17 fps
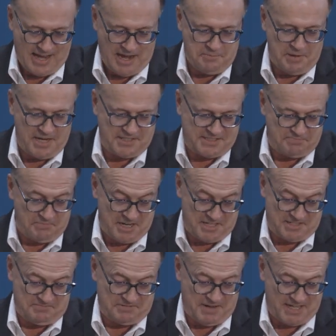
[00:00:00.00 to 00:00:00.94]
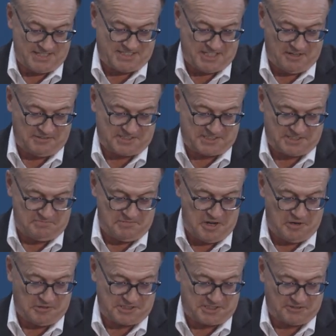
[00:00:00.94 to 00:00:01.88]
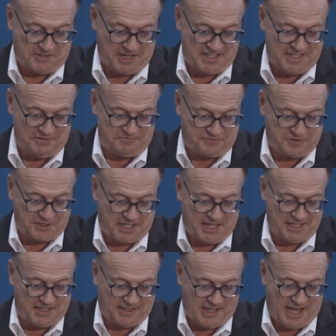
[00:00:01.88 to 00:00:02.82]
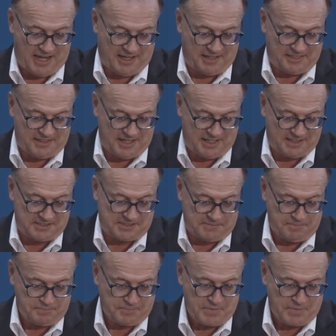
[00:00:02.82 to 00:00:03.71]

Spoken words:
made myself some notes so I didn't forget a lot of things.